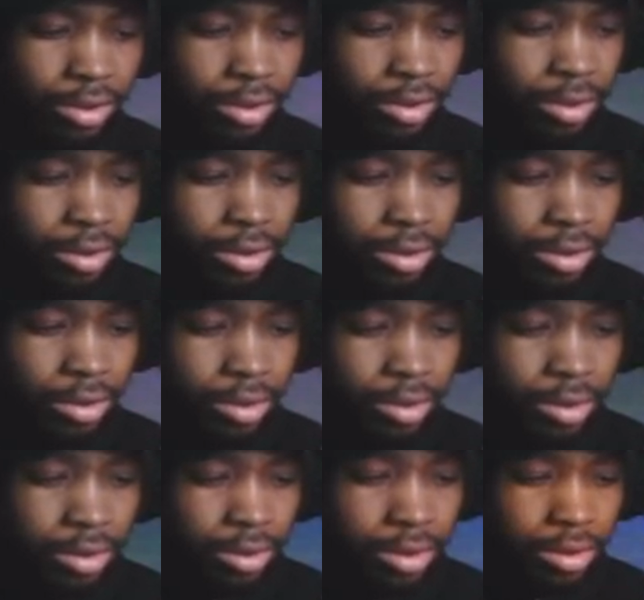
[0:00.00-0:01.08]

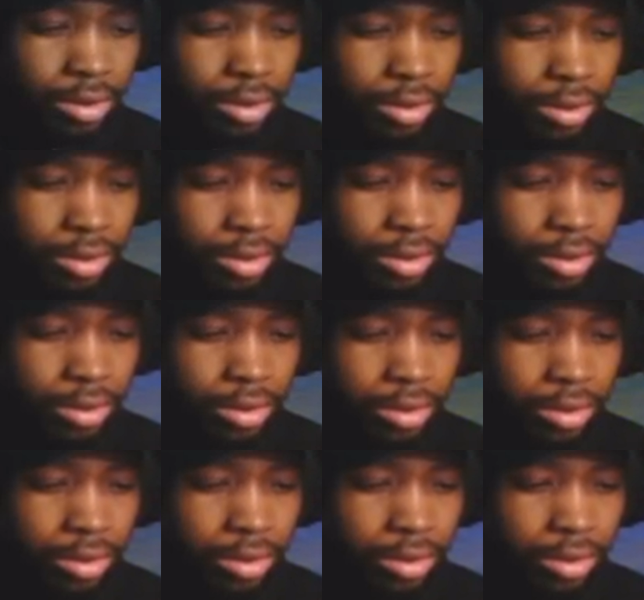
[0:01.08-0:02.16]

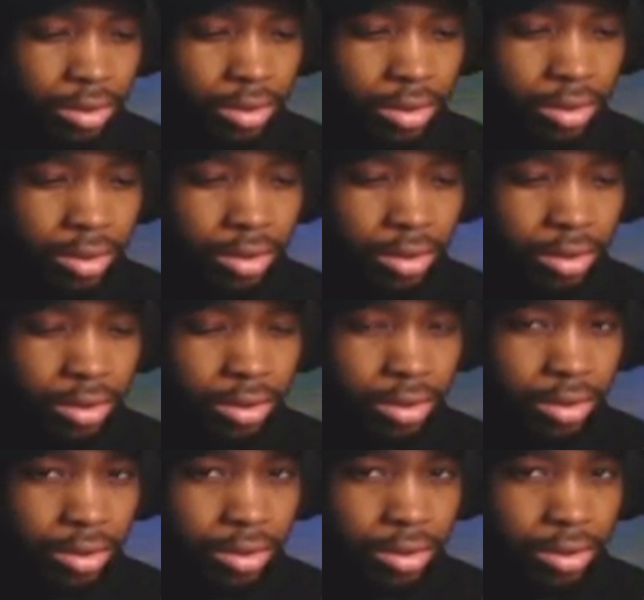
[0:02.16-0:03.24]

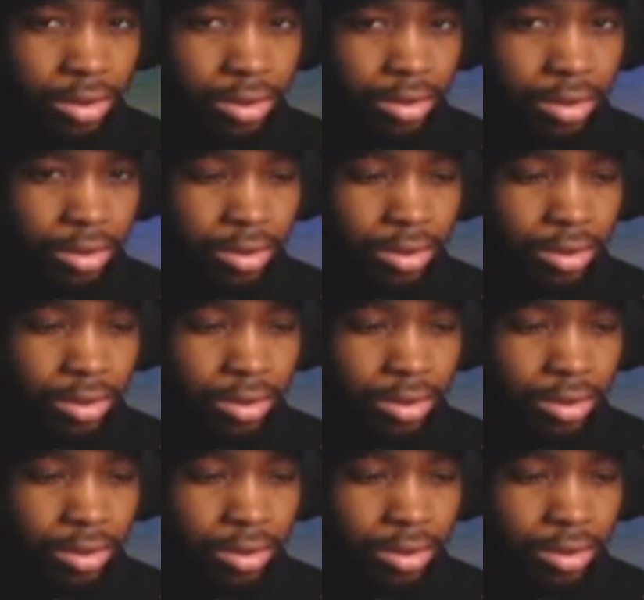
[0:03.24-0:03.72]
(no one is talking)